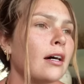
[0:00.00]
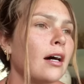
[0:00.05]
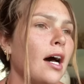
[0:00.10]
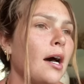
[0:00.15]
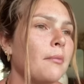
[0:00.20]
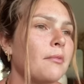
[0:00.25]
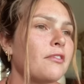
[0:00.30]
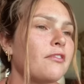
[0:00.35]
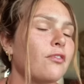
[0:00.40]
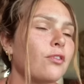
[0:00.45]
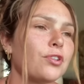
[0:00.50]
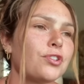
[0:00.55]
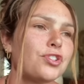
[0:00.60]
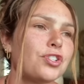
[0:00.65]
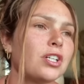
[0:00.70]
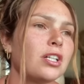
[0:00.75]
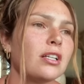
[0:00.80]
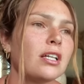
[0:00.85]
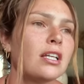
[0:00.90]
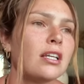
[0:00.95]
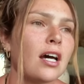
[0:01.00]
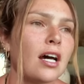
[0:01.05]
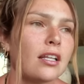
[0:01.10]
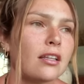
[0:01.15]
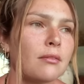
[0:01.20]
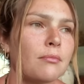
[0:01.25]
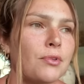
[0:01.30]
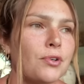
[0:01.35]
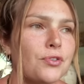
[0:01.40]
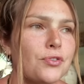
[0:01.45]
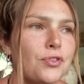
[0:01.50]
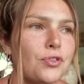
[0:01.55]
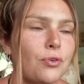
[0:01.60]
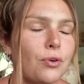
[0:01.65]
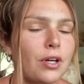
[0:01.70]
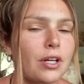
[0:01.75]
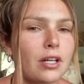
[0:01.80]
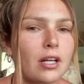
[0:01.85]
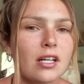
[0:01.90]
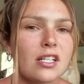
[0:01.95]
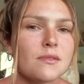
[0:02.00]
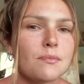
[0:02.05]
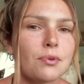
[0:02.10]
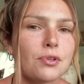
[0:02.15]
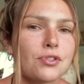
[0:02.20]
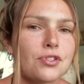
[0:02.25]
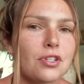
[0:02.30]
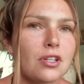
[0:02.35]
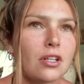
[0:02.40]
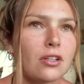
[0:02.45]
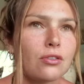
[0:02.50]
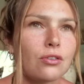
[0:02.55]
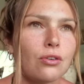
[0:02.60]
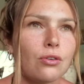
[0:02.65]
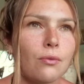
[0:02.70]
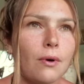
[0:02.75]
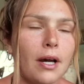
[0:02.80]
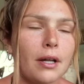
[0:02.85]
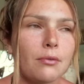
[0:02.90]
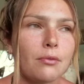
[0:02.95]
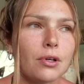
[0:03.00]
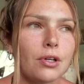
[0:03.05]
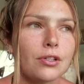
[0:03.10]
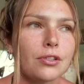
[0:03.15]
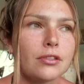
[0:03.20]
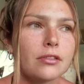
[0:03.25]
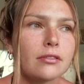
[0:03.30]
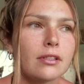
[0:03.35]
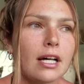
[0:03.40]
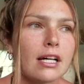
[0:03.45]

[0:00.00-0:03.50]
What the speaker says: I'm unfortunately not the most organized person in the whole wide world.